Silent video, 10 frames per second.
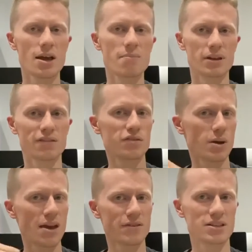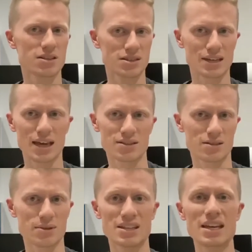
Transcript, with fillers: but if you have existing customers,